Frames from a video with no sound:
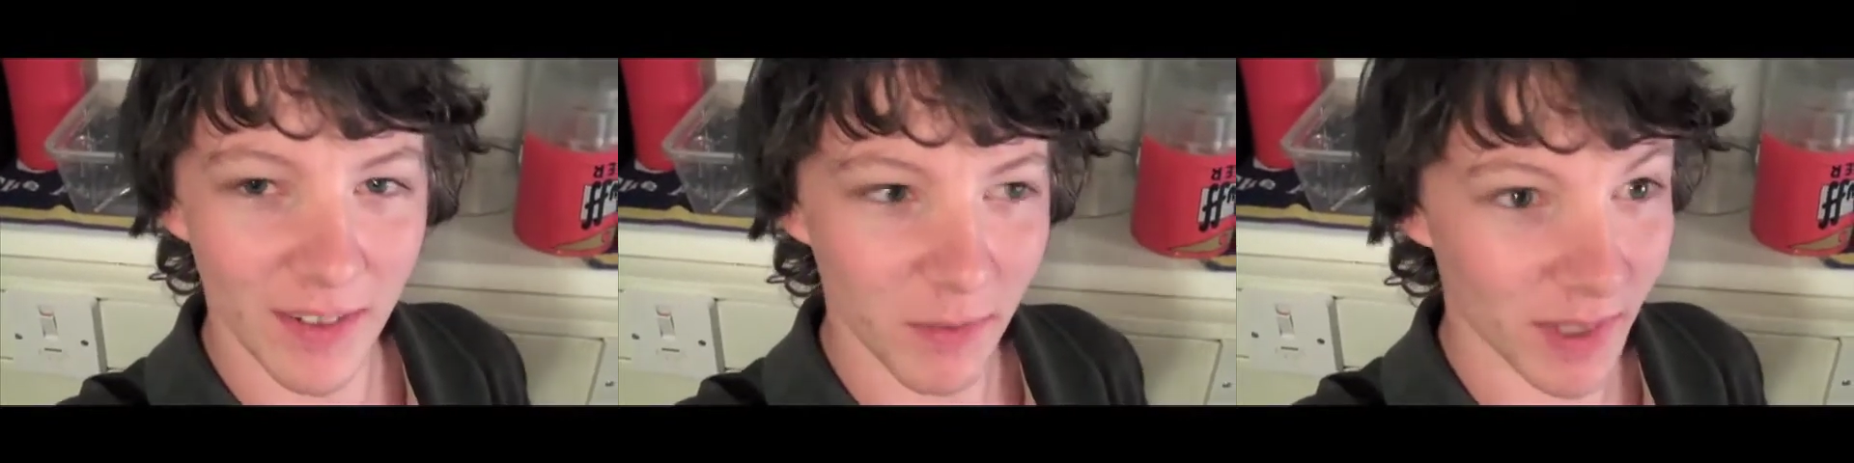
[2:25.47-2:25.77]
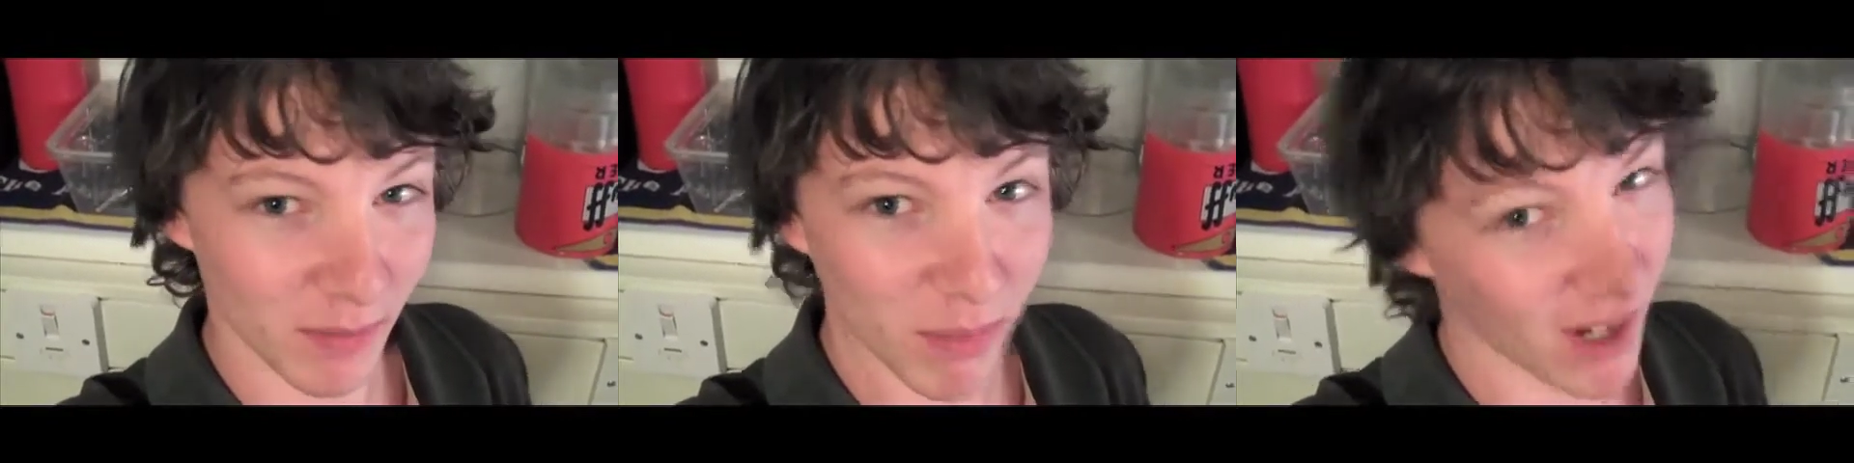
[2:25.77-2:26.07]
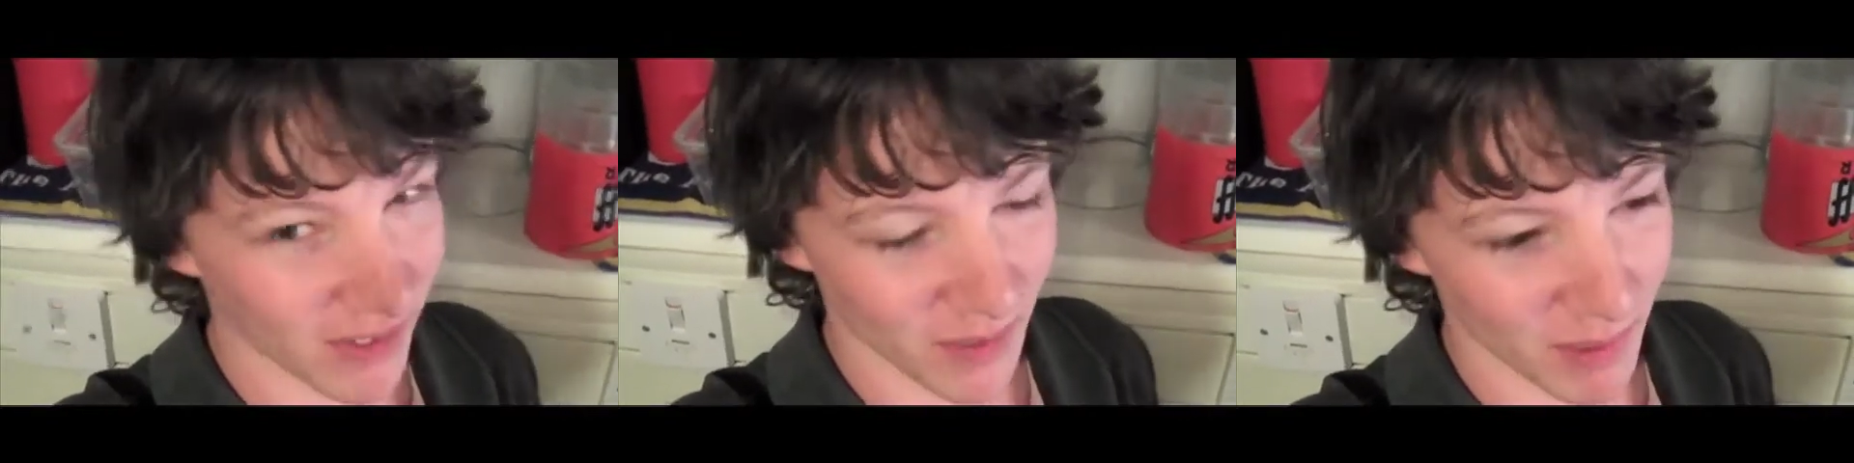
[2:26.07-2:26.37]
with a
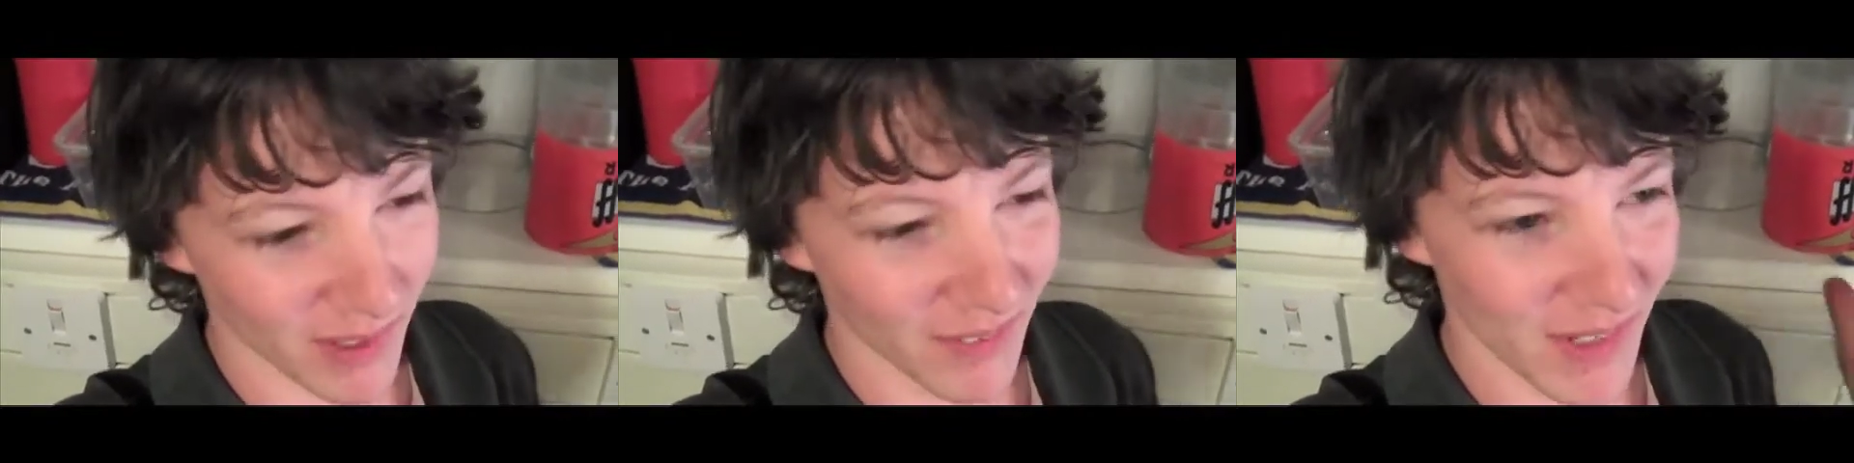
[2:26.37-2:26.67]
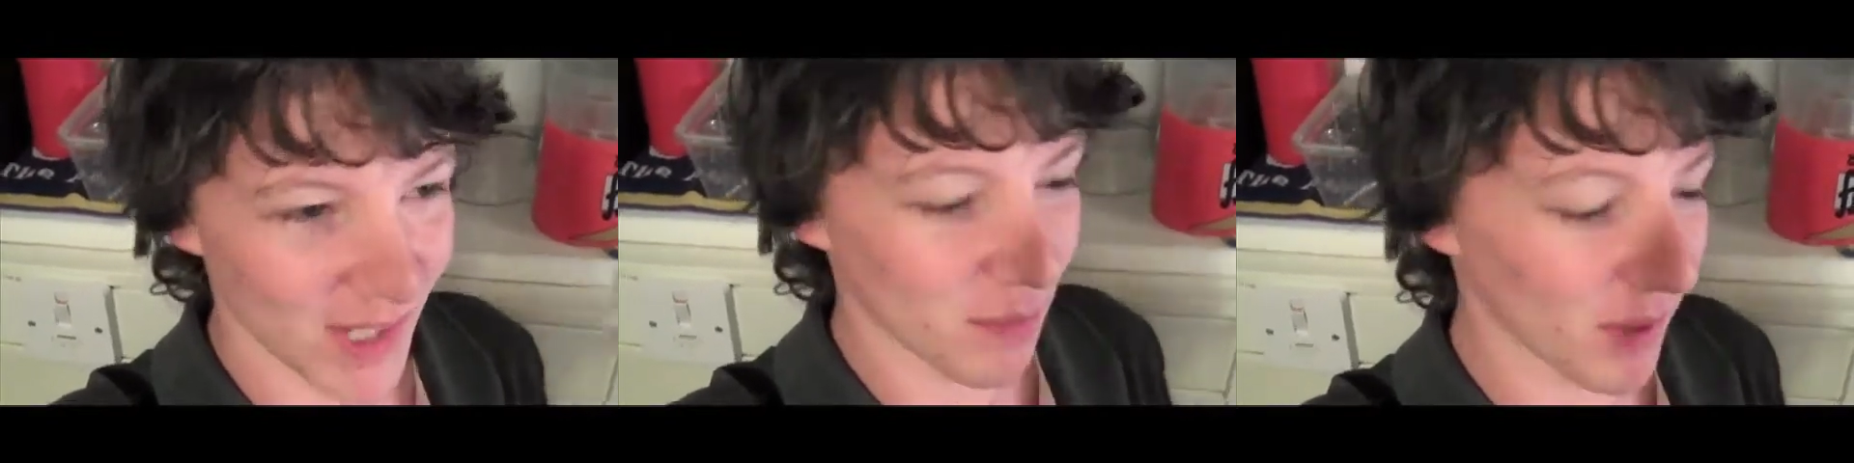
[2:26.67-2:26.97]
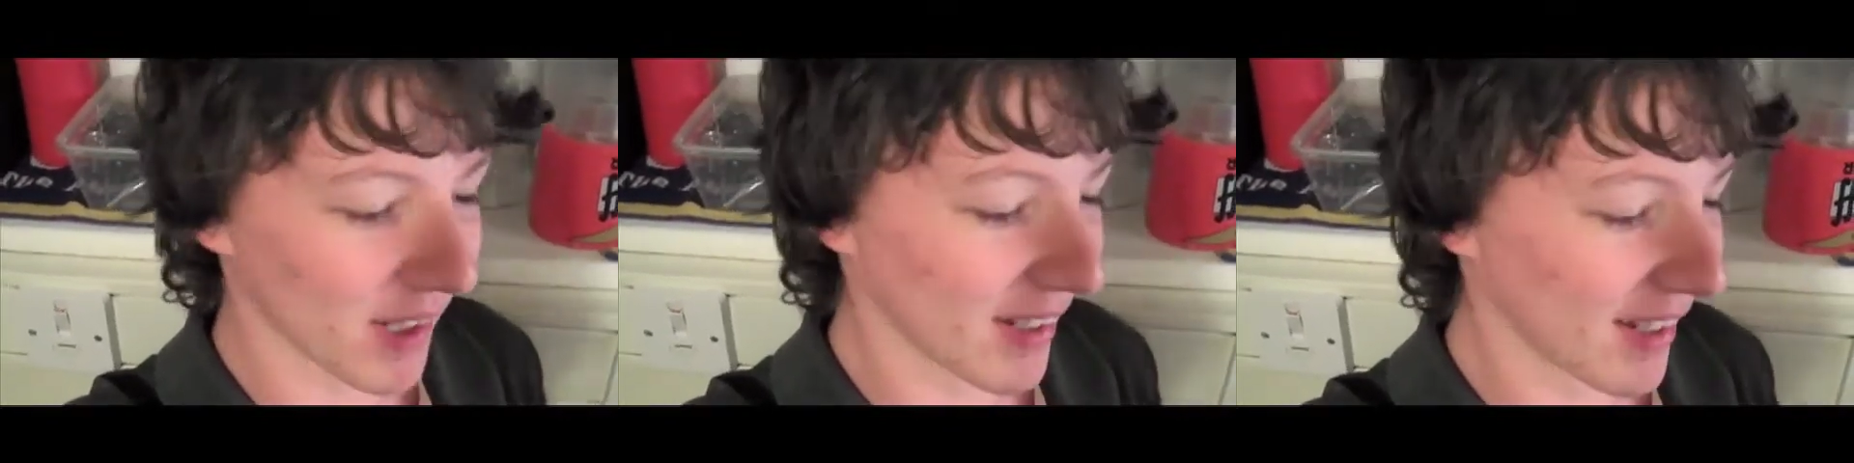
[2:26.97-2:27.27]
breakfast bar, which is
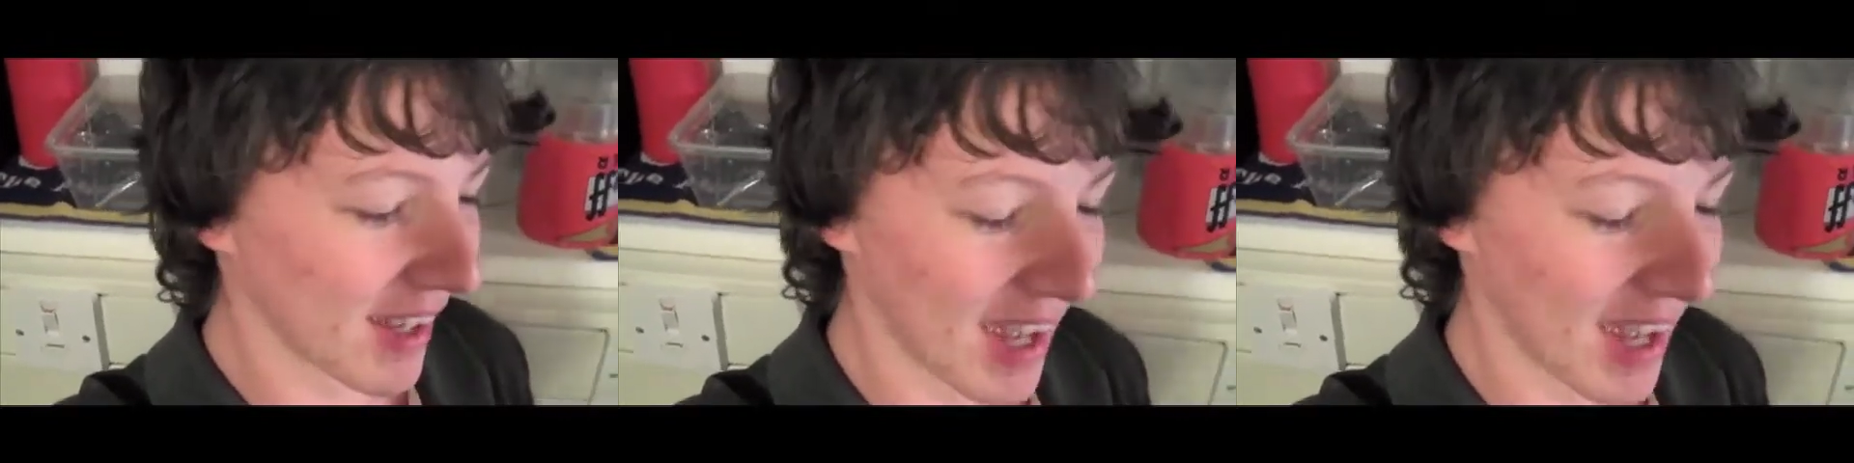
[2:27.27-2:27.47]
brilliant.